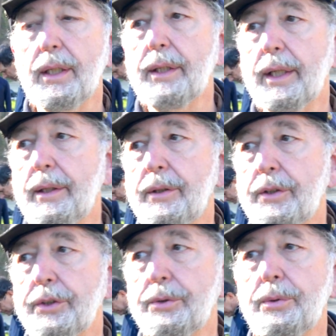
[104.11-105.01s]
And then
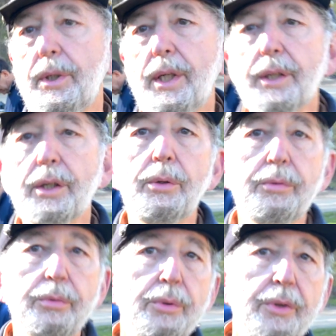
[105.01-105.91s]
to go
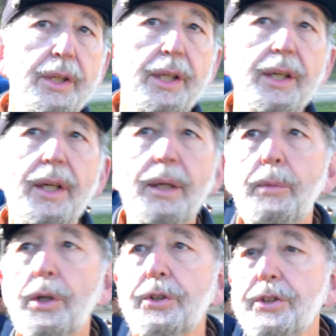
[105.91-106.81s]
through the
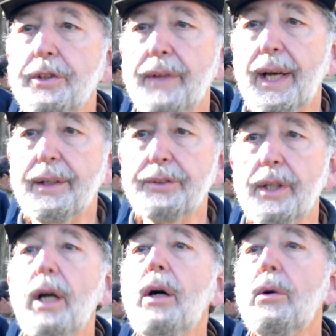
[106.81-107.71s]
motions of that and
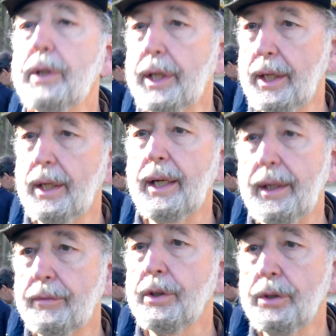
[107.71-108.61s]
say, oh, okay, I
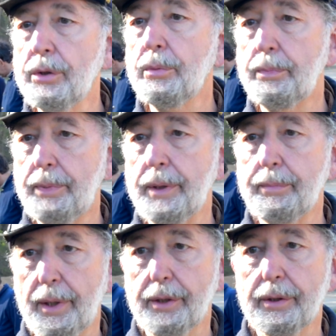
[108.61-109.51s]
have a little bit
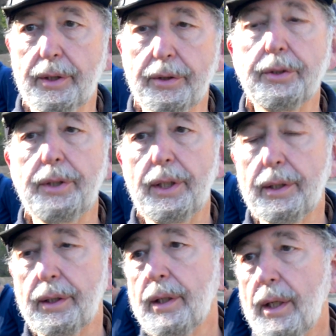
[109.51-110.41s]
better understanding.